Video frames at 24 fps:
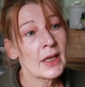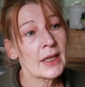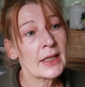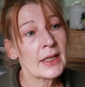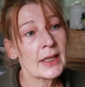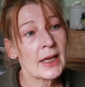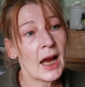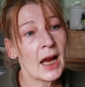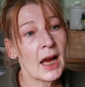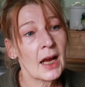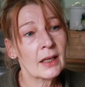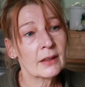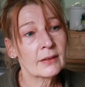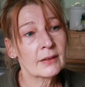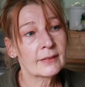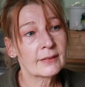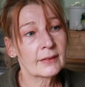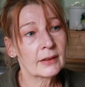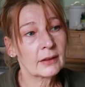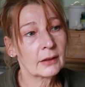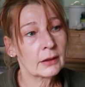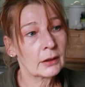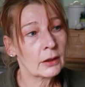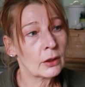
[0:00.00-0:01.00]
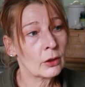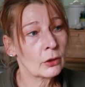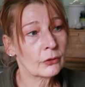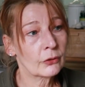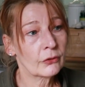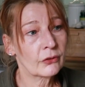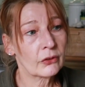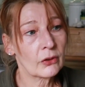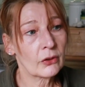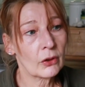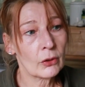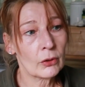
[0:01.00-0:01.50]
It has a
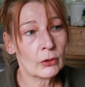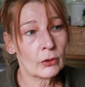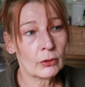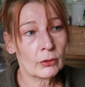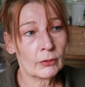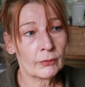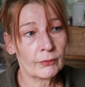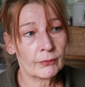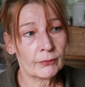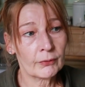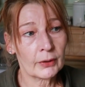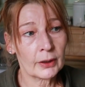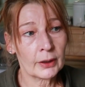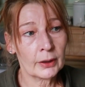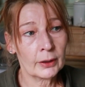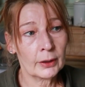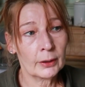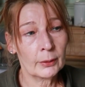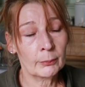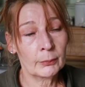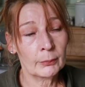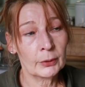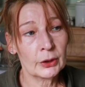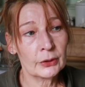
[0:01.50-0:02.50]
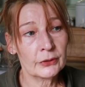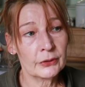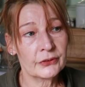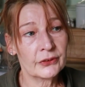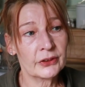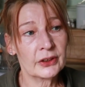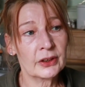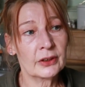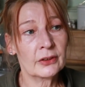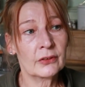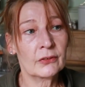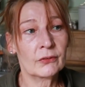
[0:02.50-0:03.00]
lot of
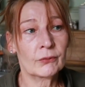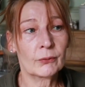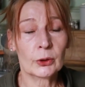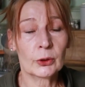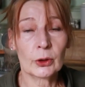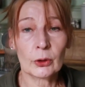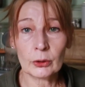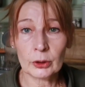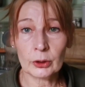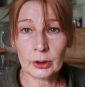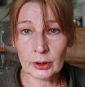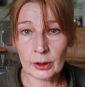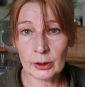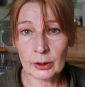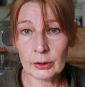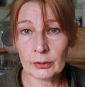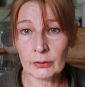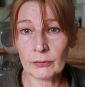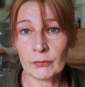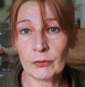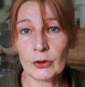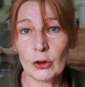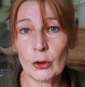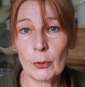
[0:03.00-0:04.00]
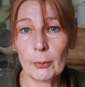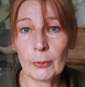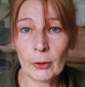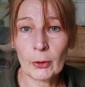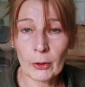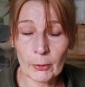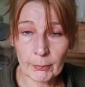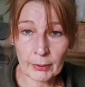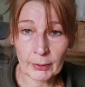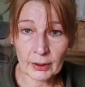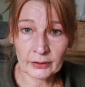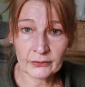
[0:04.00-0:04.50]
uses for your gut
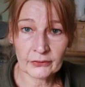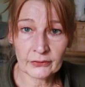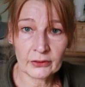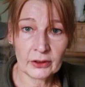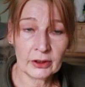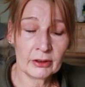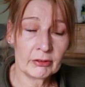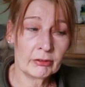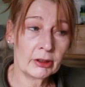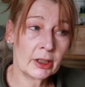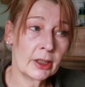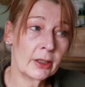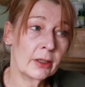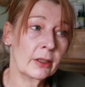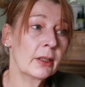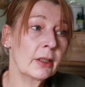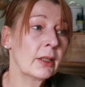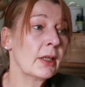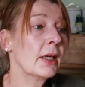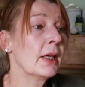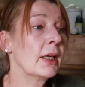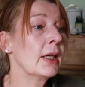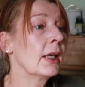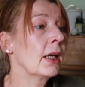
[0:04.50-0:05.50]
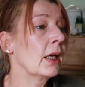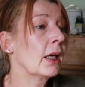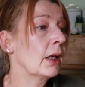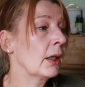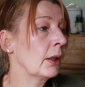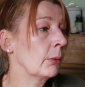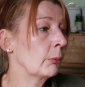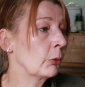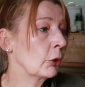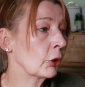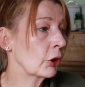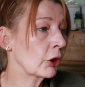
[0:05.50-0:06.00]
bacteria.
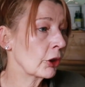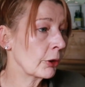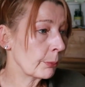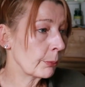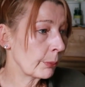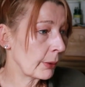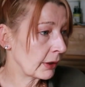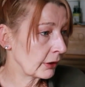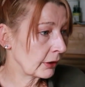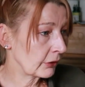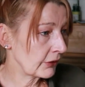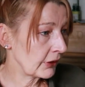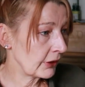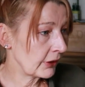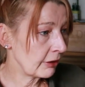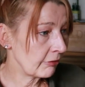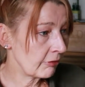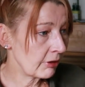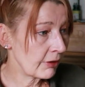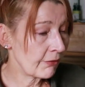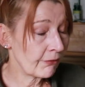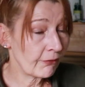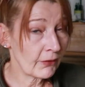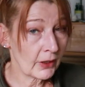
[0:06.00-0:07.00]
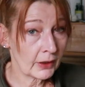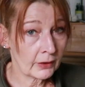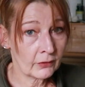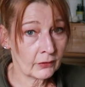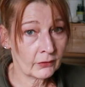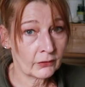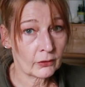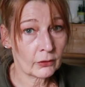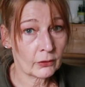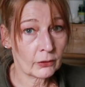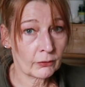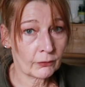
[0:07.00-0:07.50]
Your gut bacteria
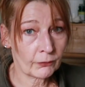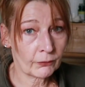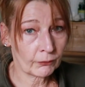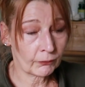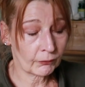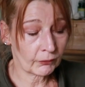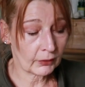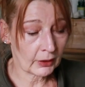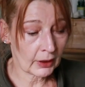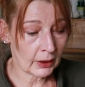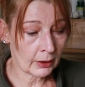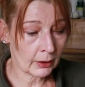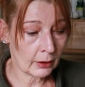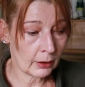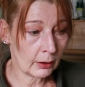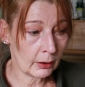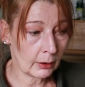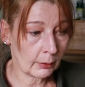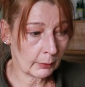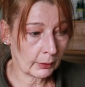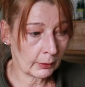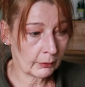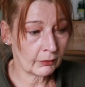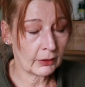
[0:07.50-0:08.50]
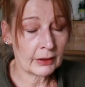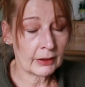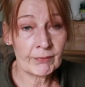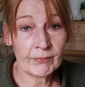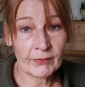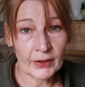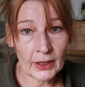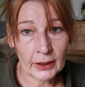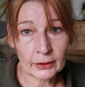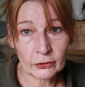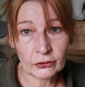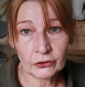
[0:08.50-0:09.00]
fends off
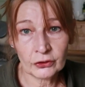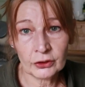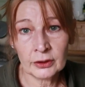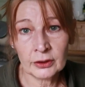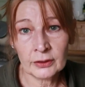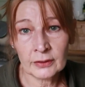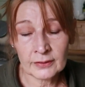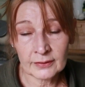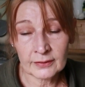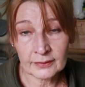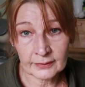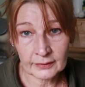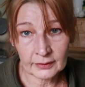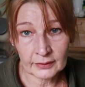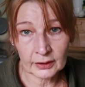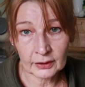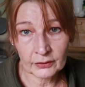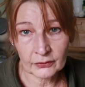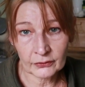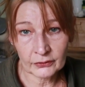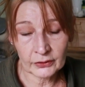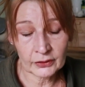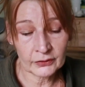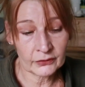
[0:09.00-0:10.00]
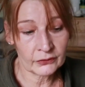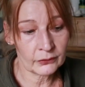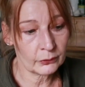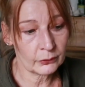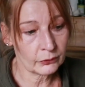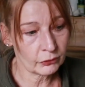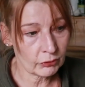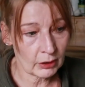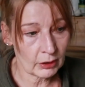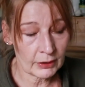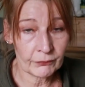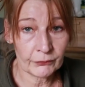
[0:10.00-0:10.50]
infection and diseases, so
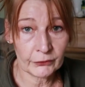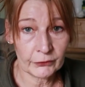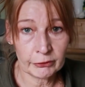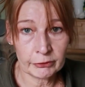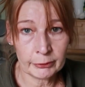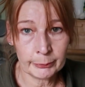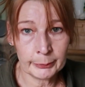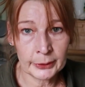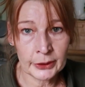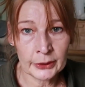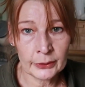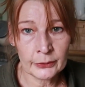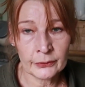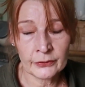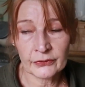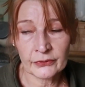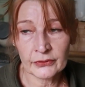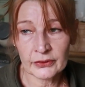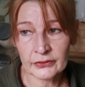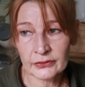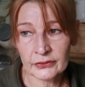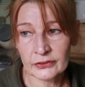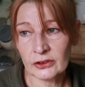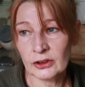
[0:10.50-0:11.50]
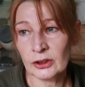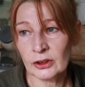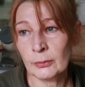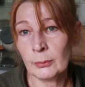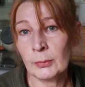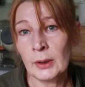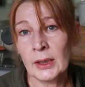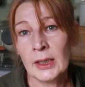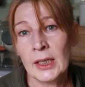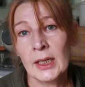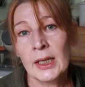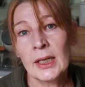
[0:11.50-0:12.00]
it's great for your immune
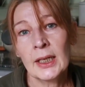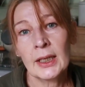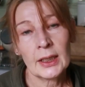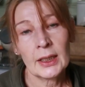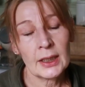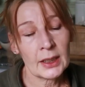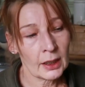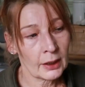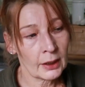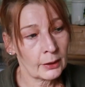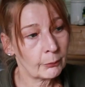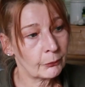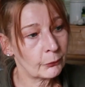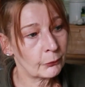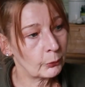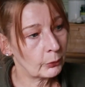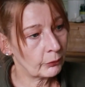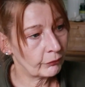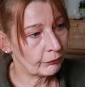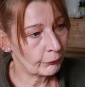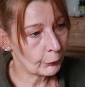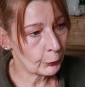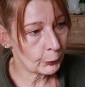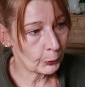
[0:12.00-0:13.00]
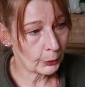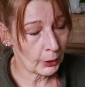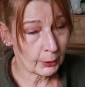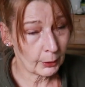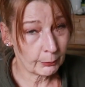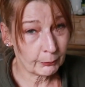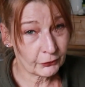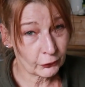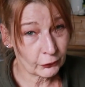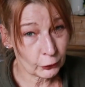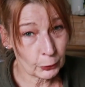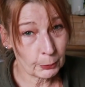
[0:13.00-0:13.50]
system. It helps you
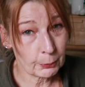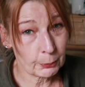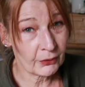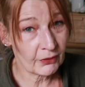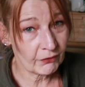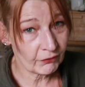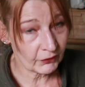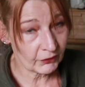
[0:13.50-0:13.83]
absorb the